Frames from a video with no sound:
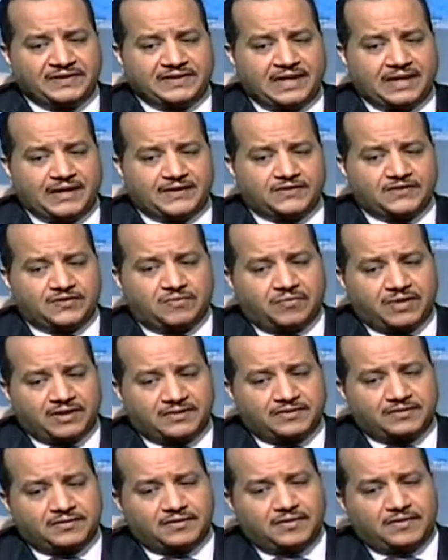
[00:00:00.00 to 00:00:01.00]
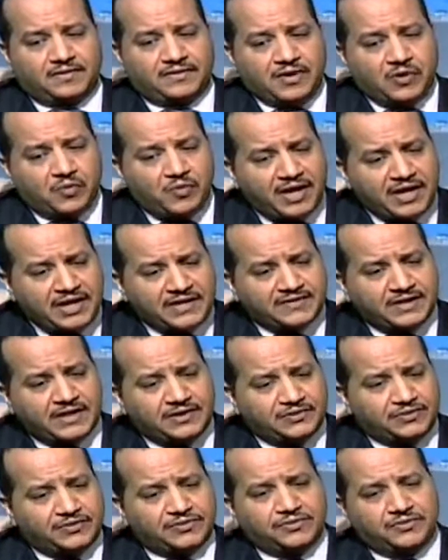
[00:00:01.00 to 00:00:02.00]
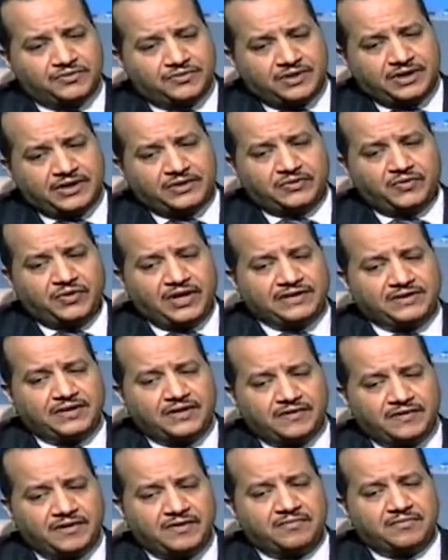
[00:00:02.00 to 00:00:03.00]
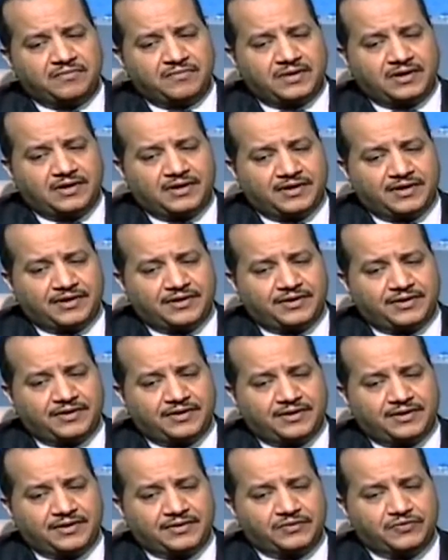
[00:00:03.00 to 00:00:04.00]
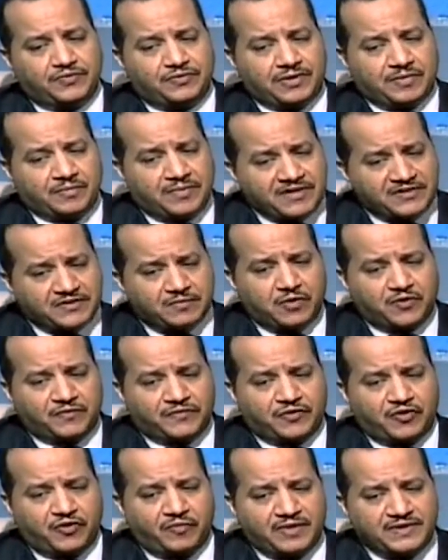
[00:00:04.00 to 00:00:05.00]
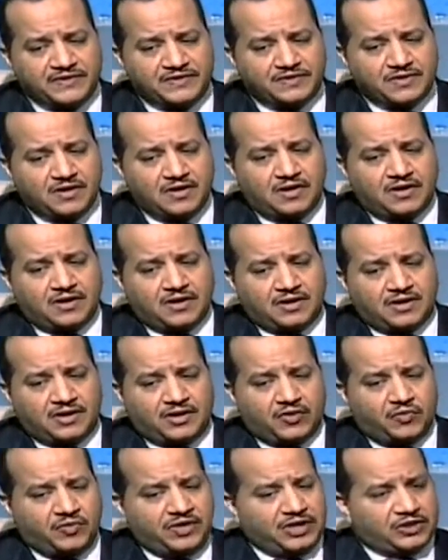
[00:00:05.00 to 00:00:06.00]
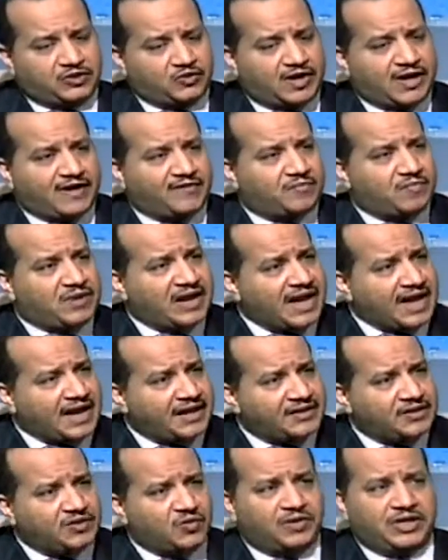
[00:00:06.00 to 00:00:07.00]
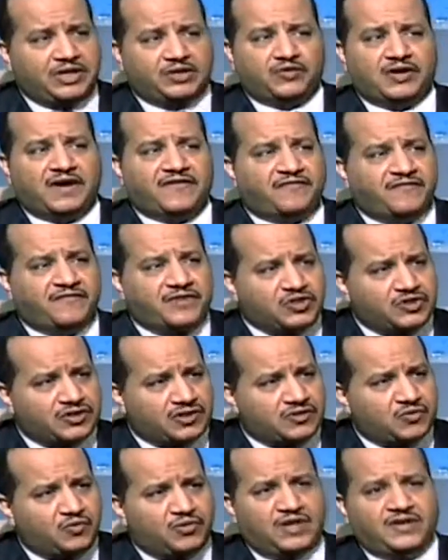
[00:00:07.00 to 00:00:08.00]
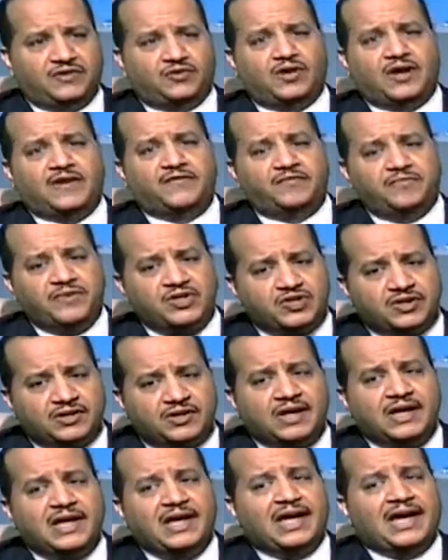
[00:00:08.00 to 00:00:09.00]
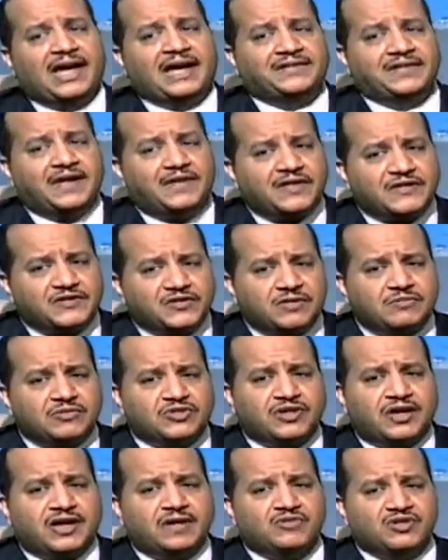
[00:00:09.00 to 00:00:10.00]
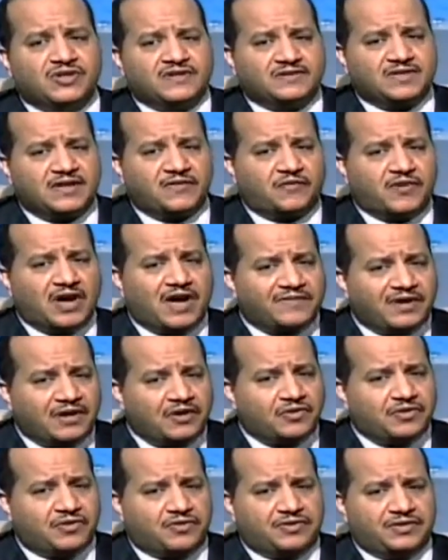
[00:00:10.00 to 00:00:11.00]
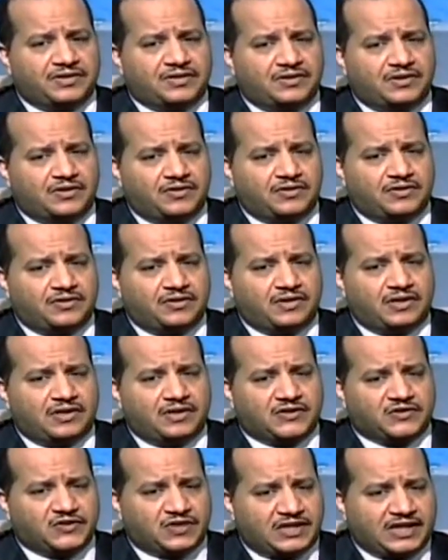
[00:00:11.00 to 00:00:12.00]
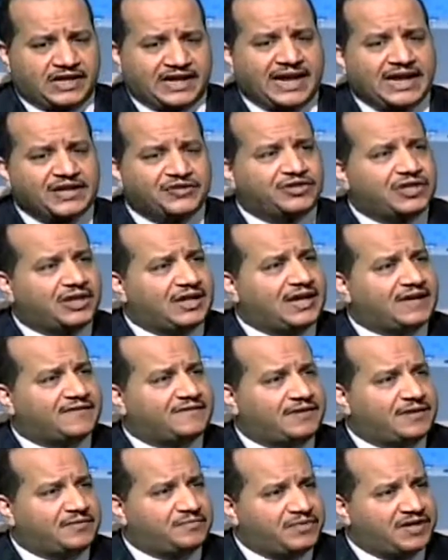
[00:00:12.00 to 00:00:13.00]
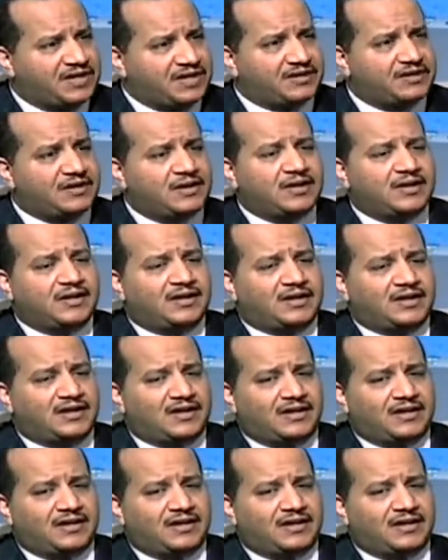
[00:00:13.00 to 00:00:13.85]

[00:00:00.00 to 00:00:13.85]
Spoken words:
human talents, but the ways into getting them to the best performance, we need to have plan, we need to have vision, we need to have mission, and at the same time, just if we have a look in a country like Philippines,